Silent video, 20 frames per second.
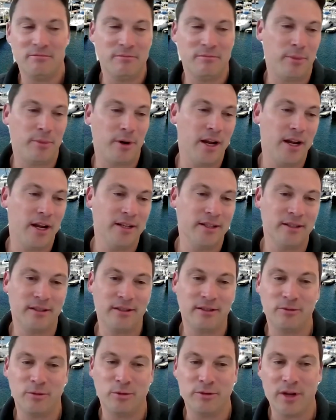
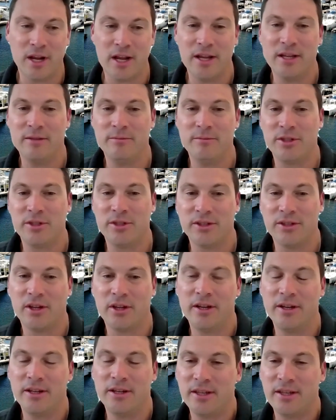brands or names,
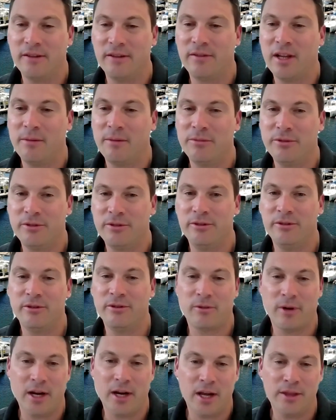designers that have come through,
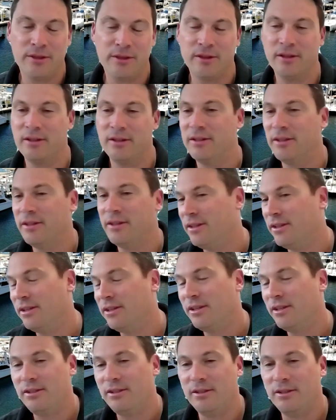Crowther,
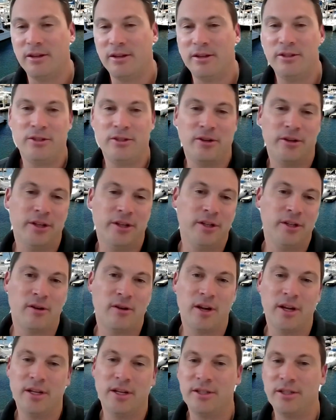you know, Shaun
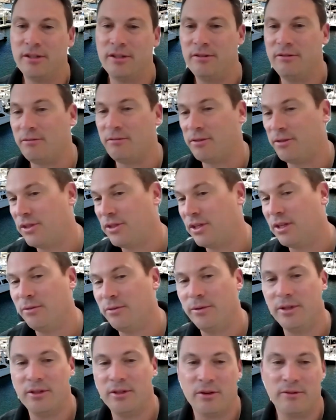Granger,
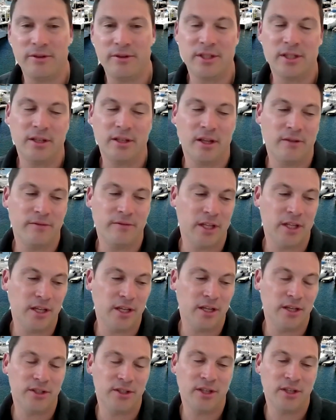Seawind, obviously, over the
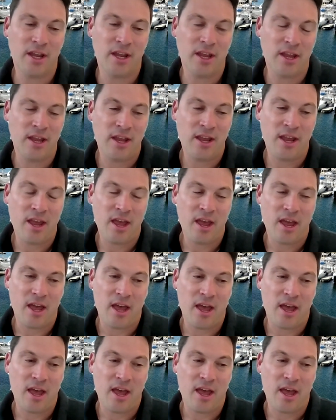years, mm-hmm.